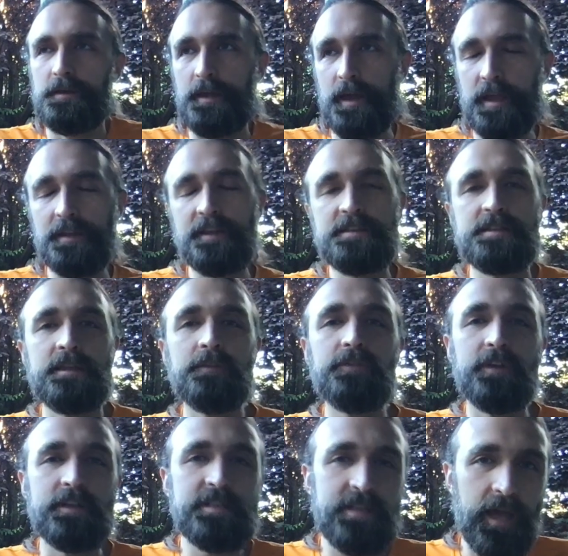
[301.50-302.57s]
endless and
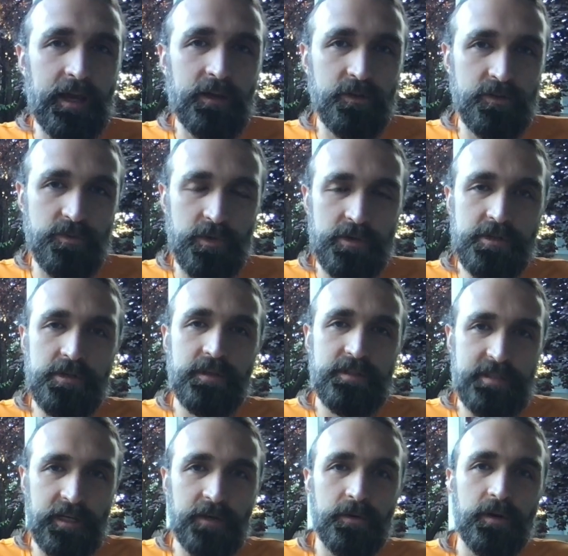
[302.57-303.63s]
infinite cycles which
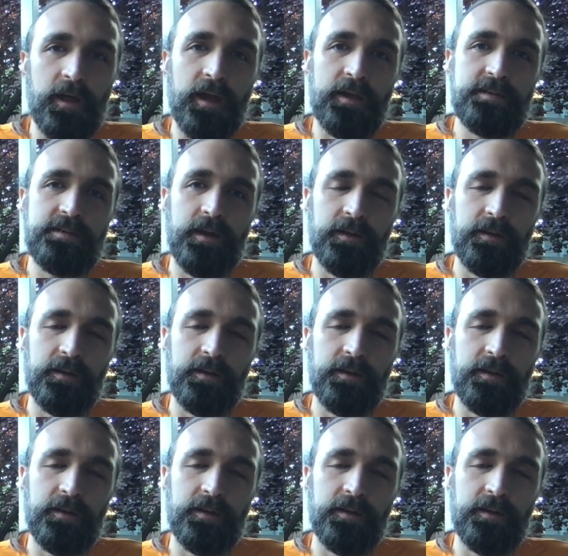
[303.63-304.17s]
synchronize on